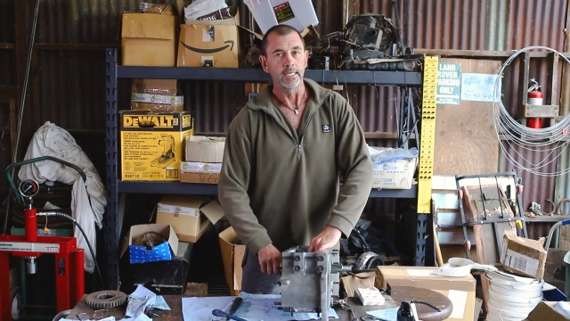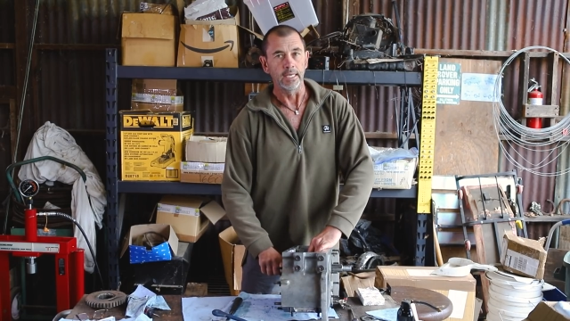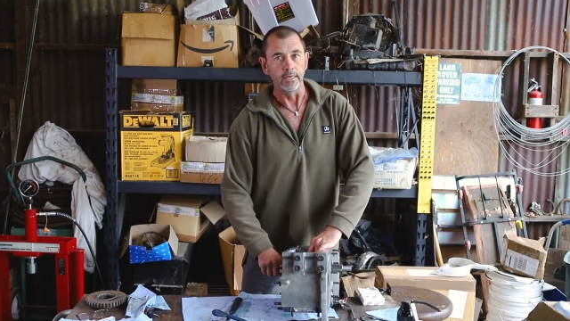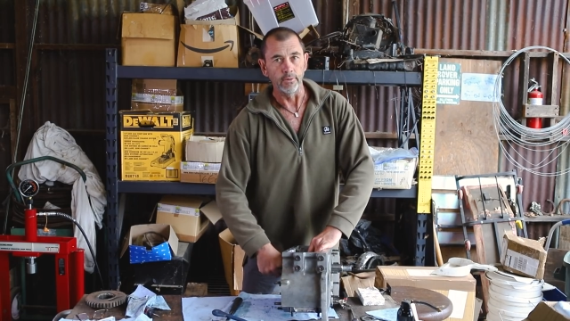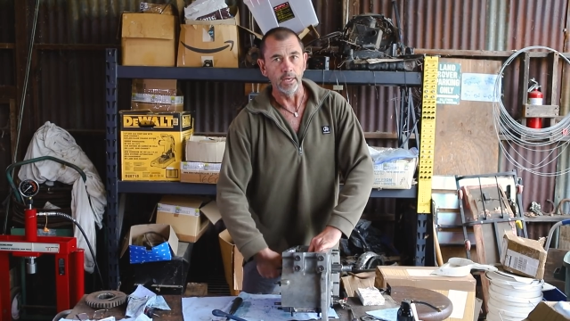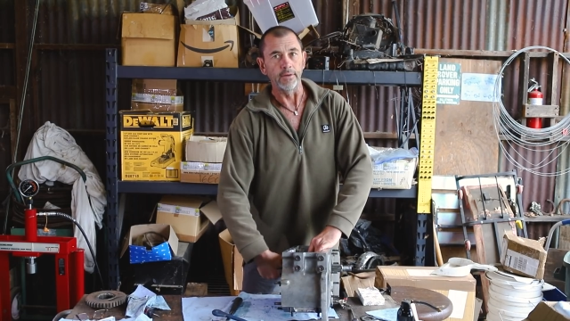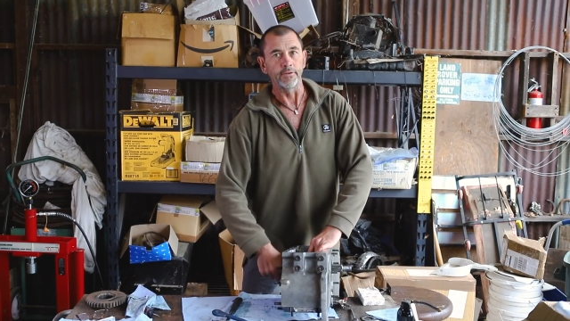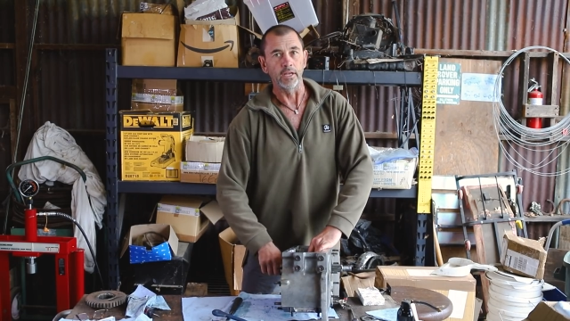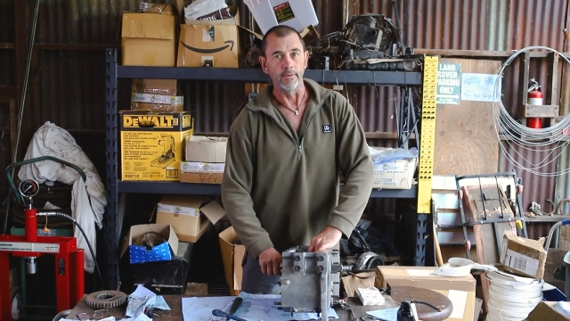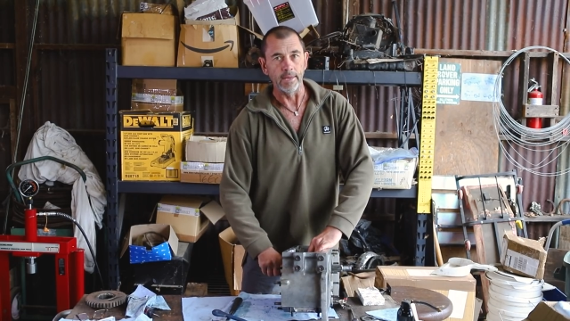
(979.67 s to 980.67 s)
then we'll have
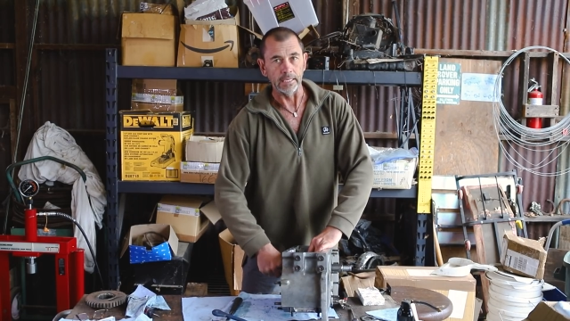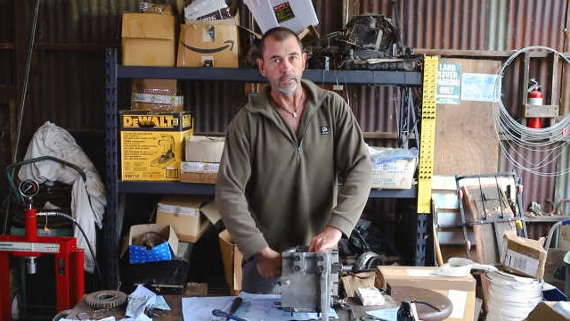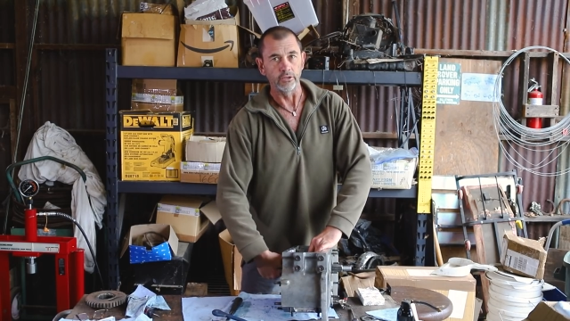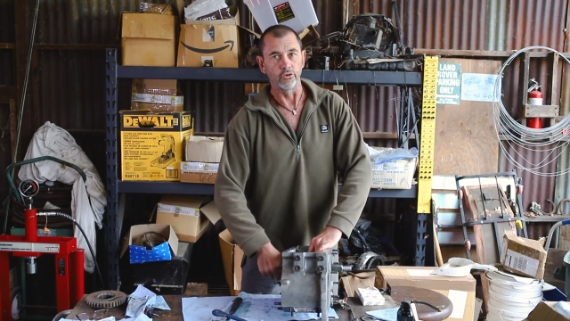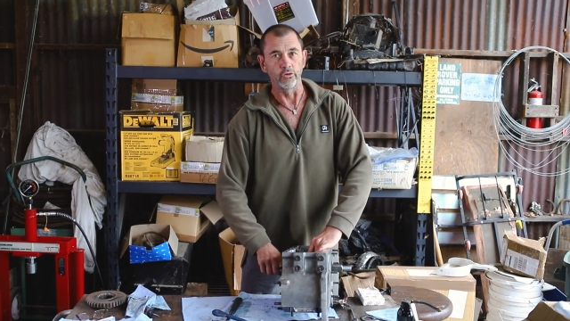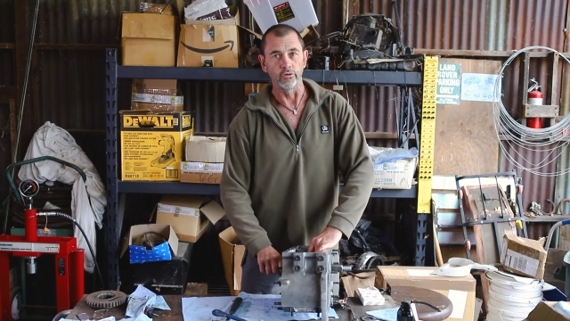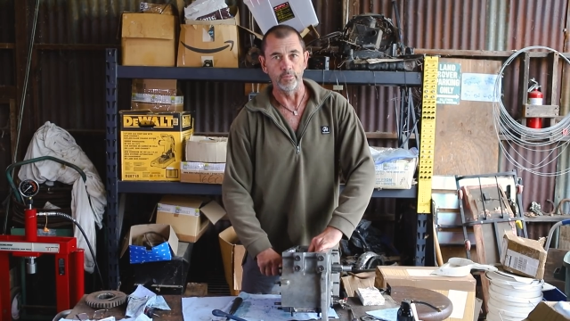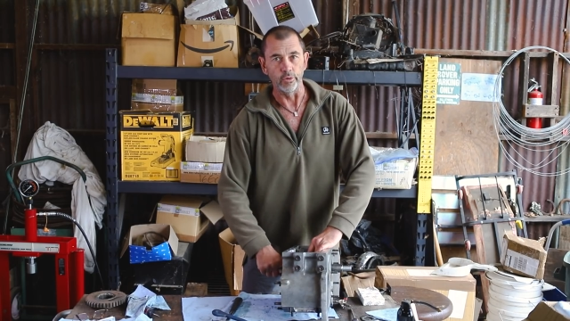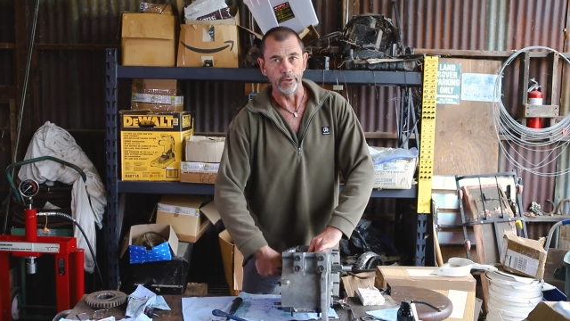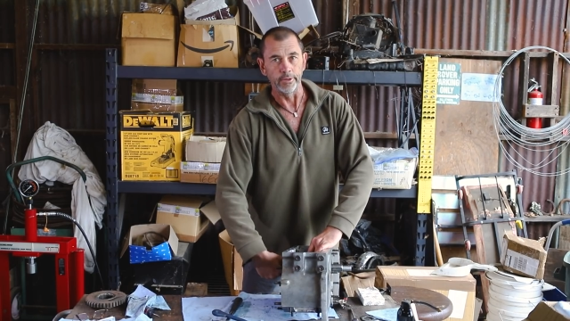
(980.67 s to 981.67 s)
to go back to the drawing
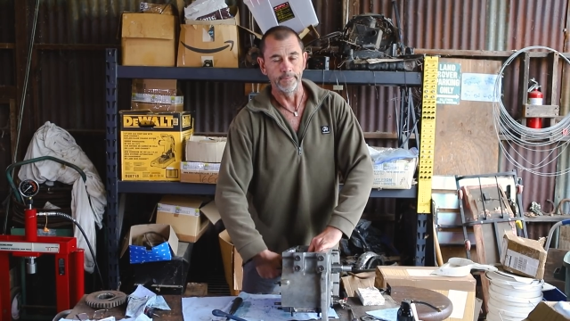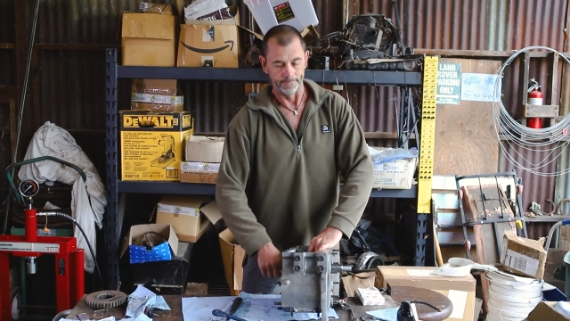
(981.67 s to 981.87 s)
board.